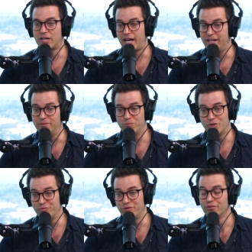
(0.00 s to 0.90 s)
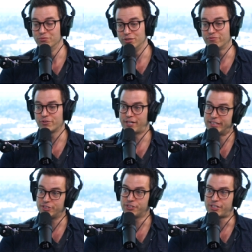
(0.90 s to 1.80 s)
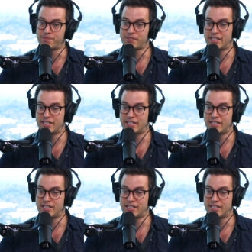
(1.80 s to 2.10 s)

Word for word: and when we remove relationships,